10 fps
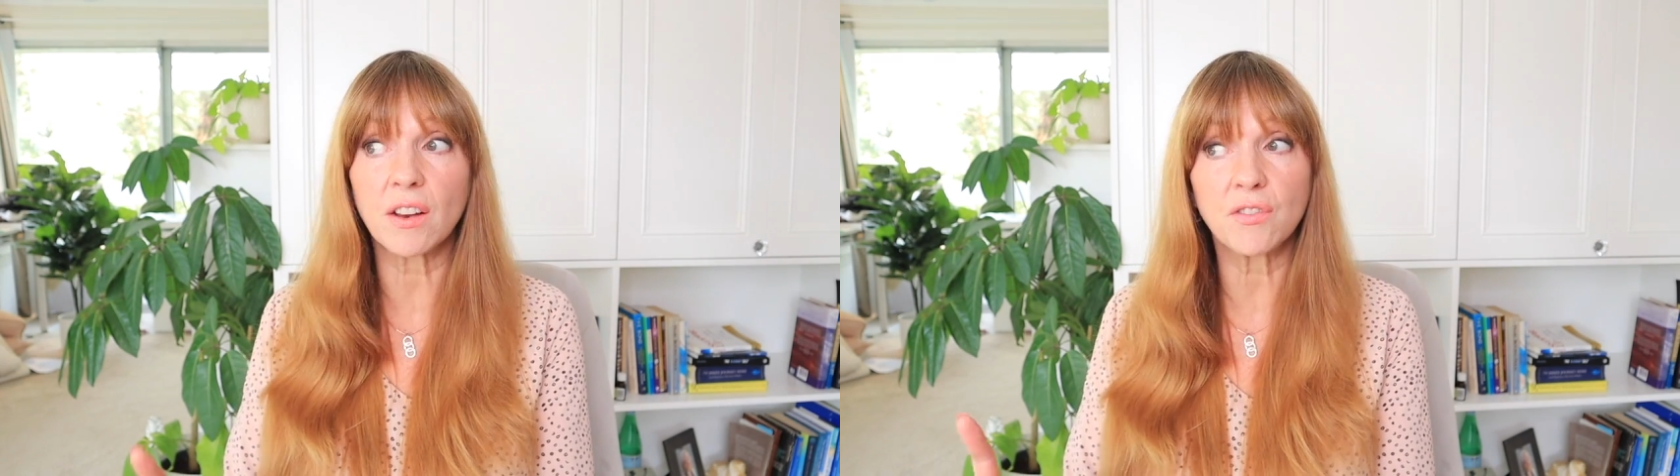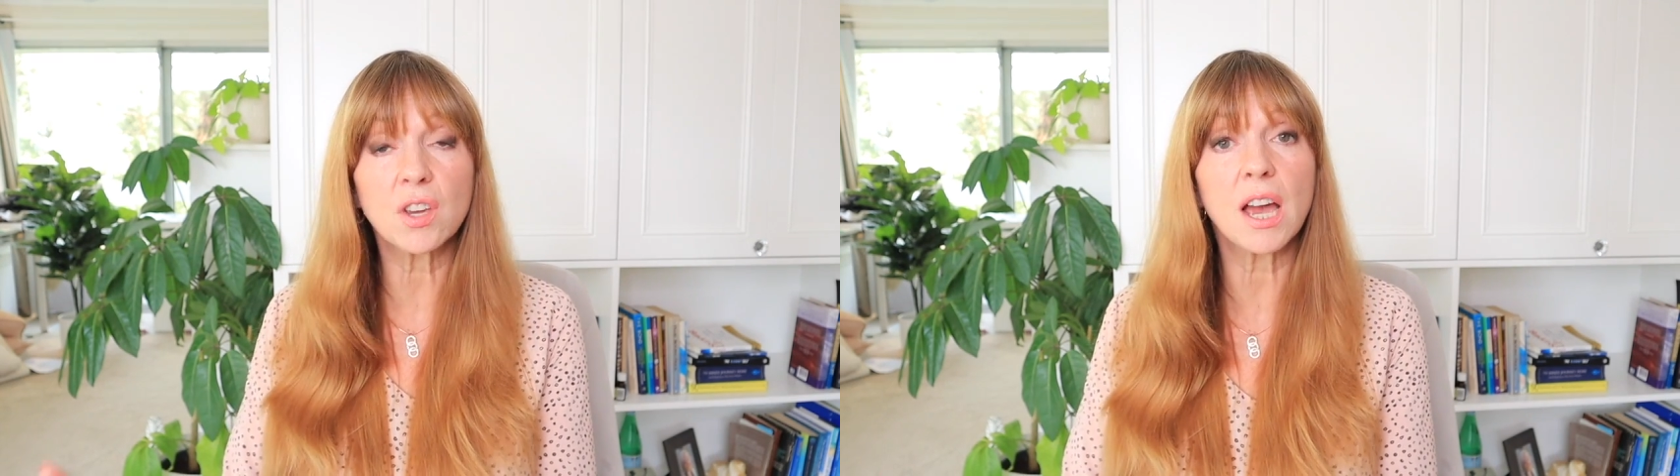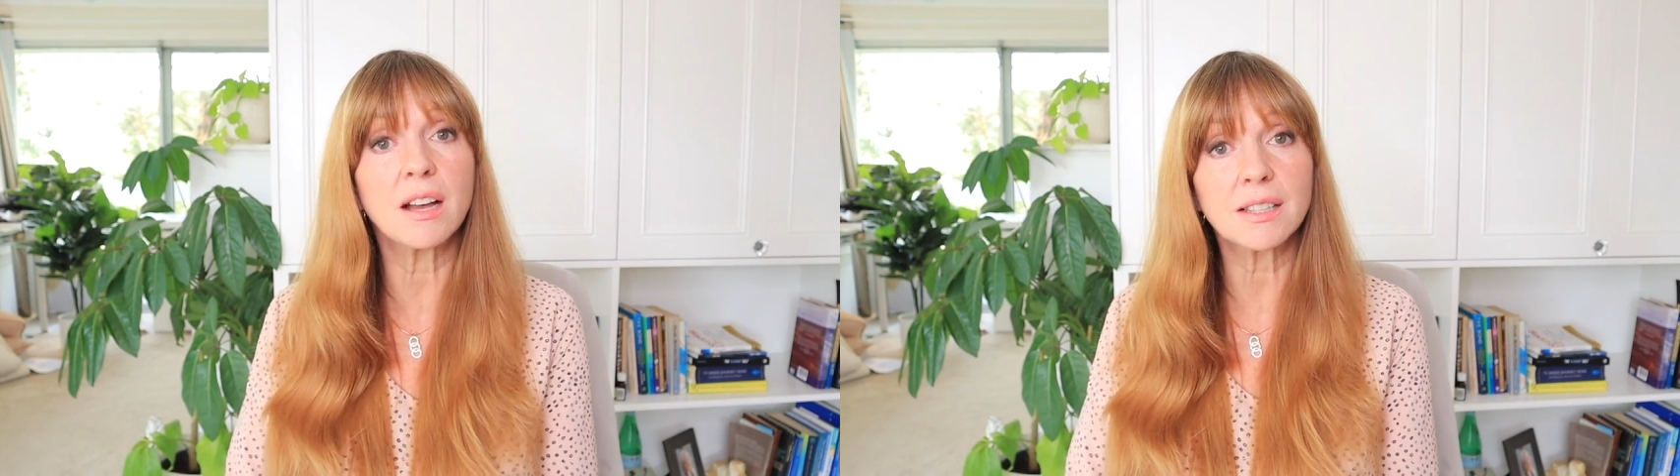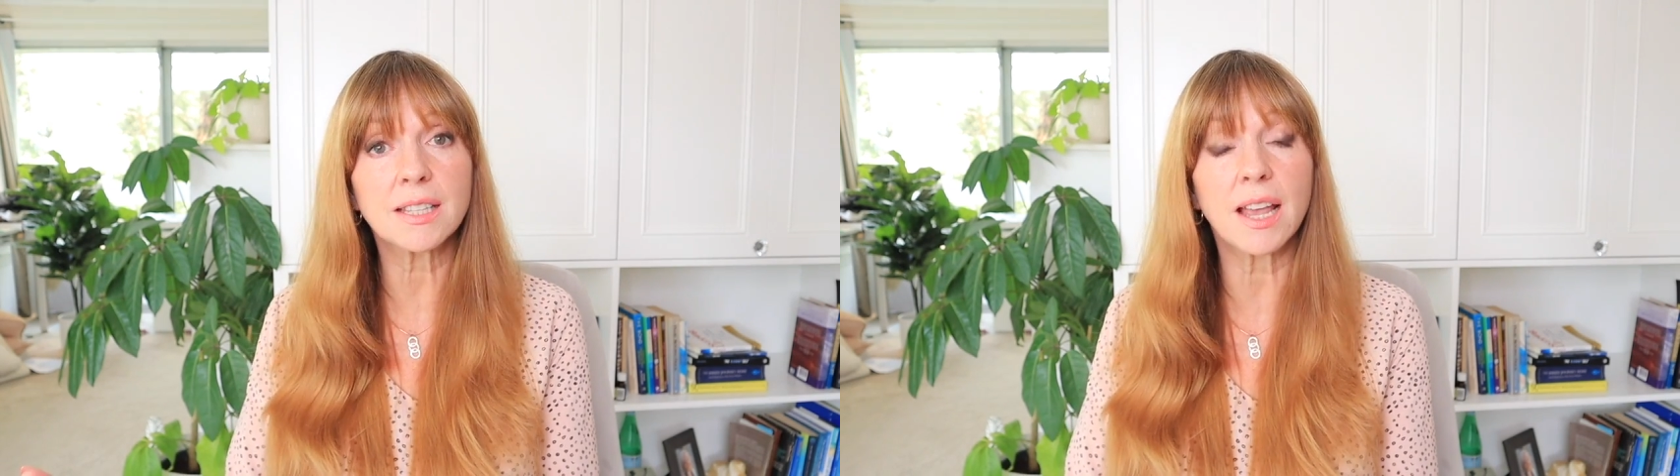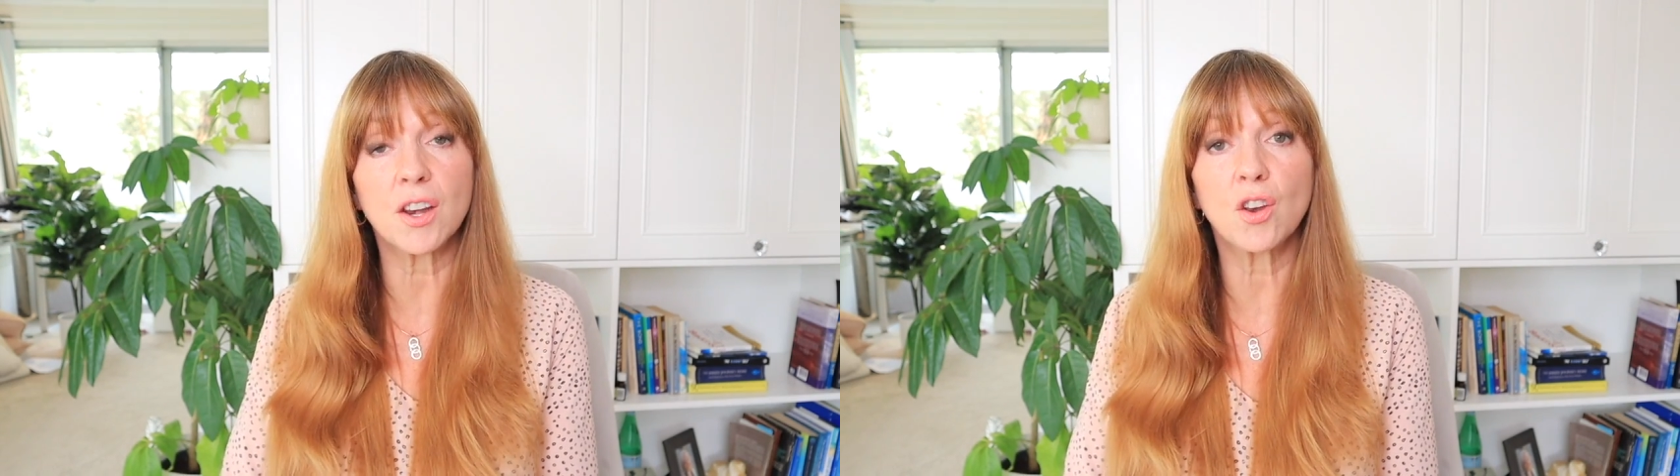If you can't
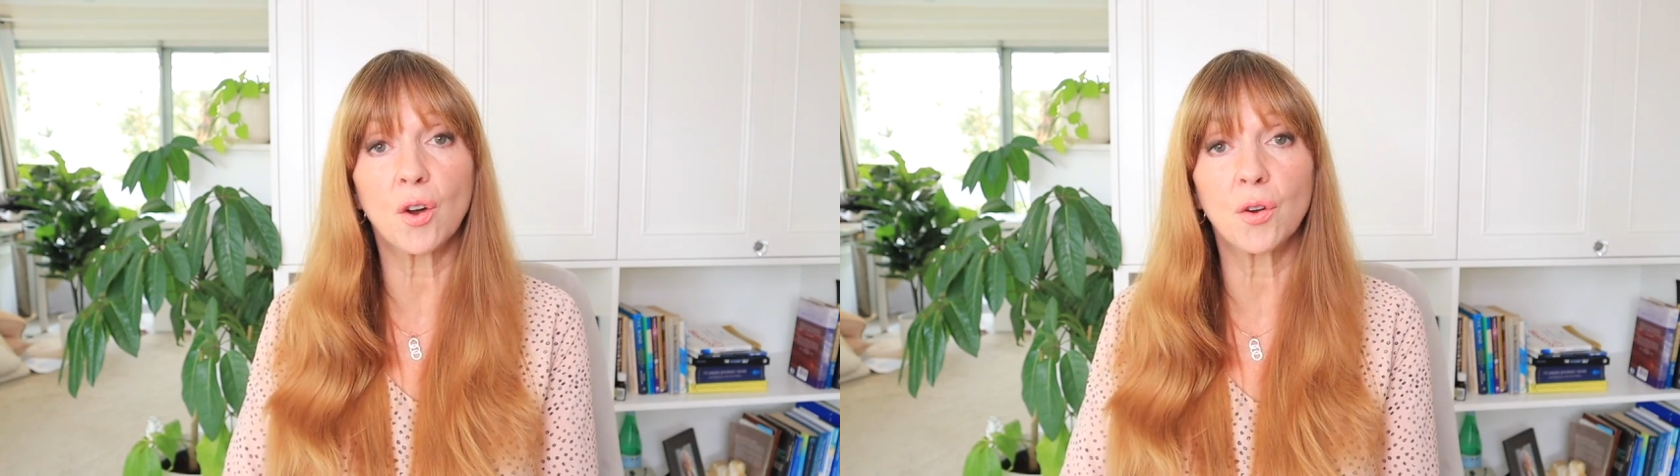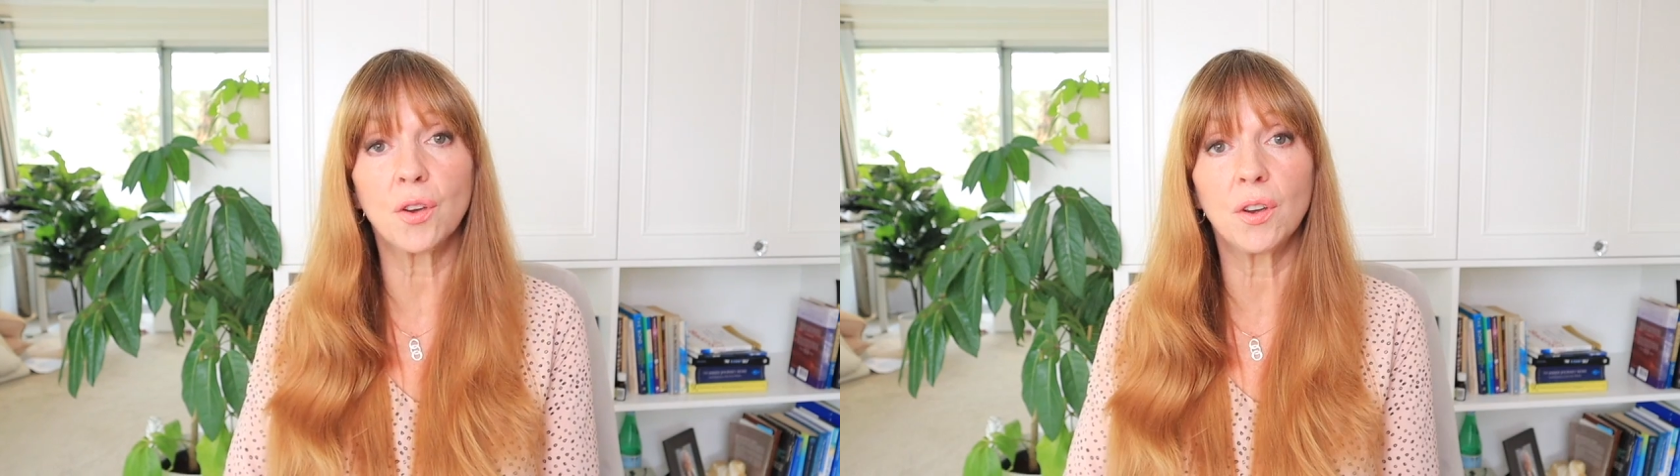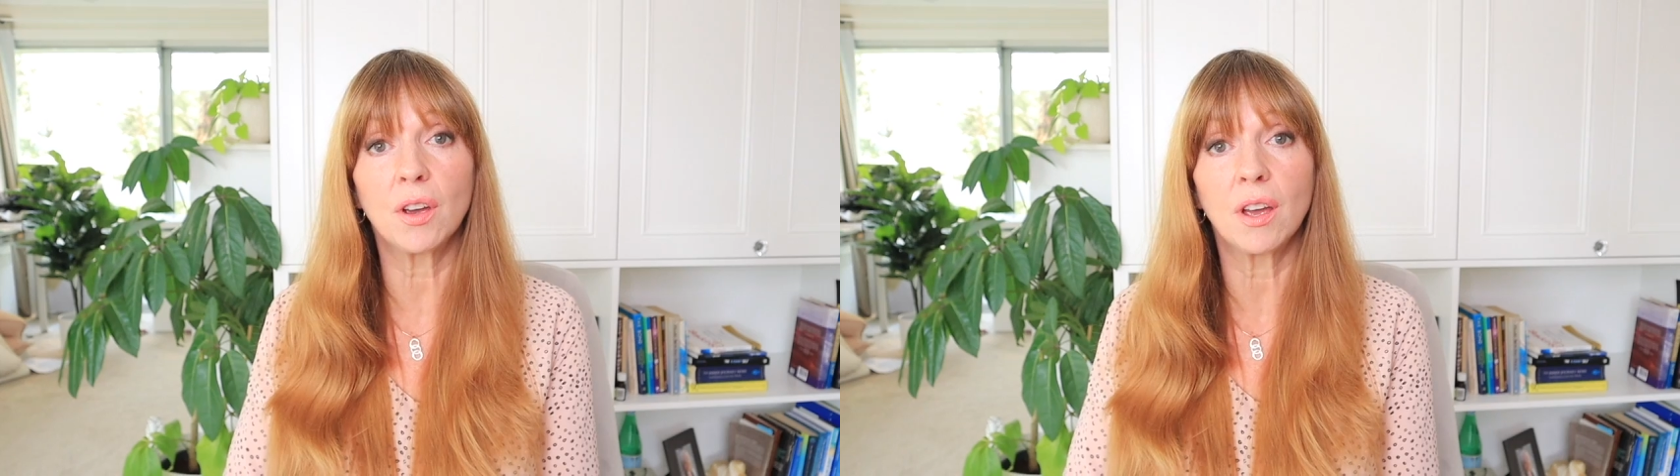say no